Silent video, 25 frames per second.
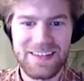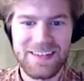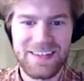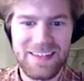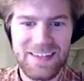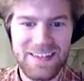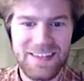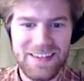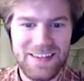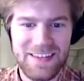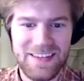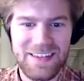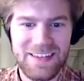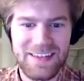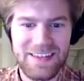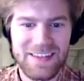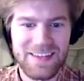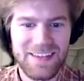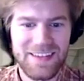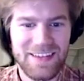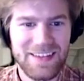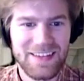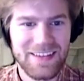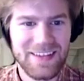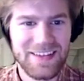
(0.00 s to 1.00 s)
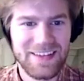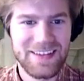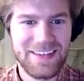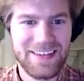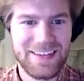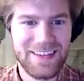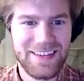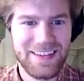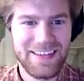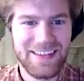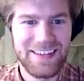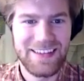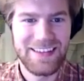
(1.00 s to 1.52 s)

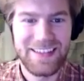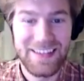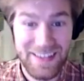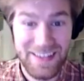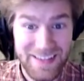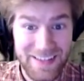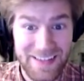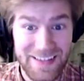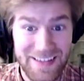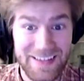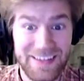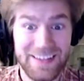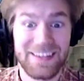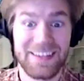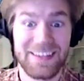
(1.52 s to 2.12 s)
(silent)